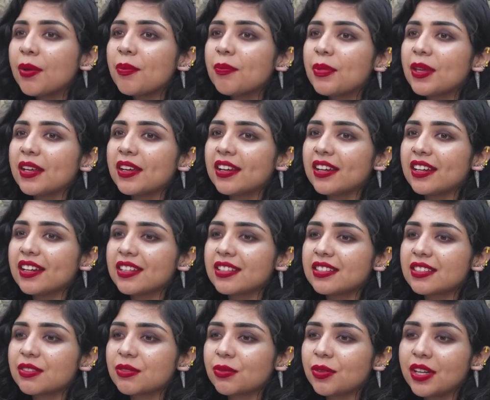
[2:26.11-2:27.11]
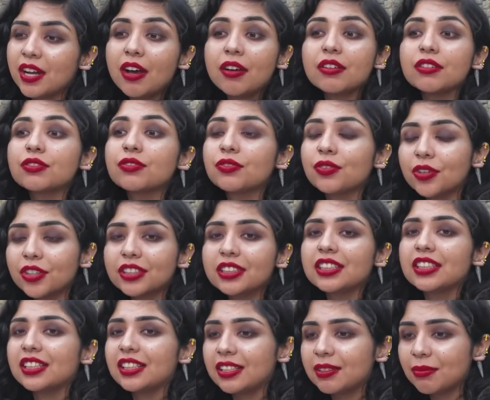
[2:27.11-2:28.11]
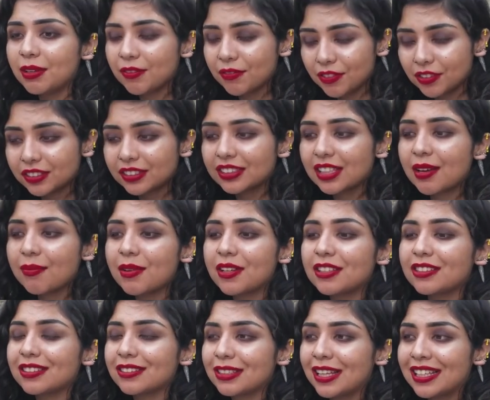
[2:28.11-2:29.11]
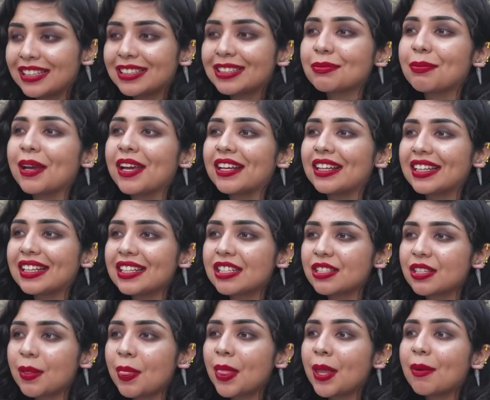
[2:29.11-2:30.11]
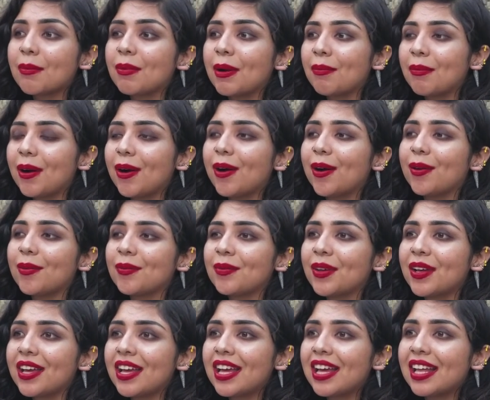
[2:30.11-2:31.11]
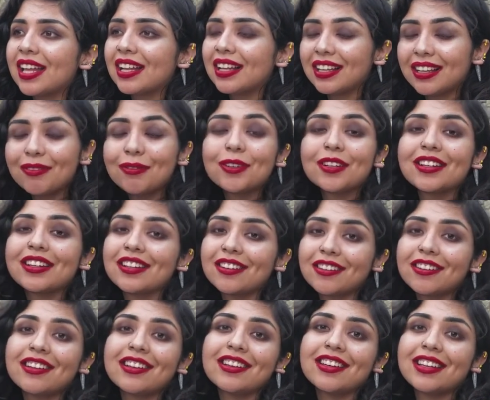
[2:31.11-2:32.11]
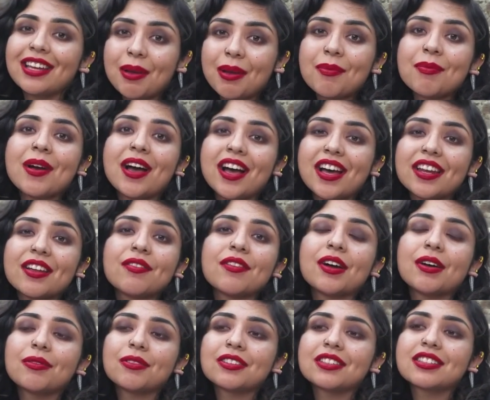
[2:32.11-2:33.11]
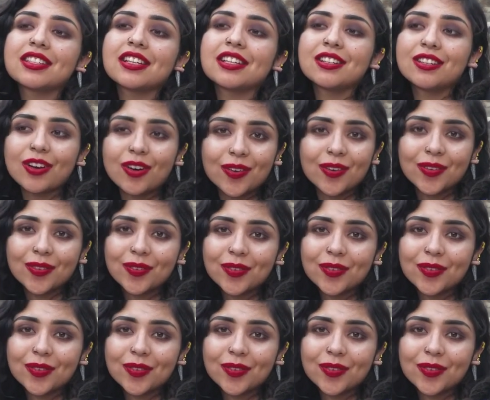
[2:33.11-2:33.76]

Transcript: Because when I was 14, my first time at Spanglish, my mom would literally get mad if I would say no.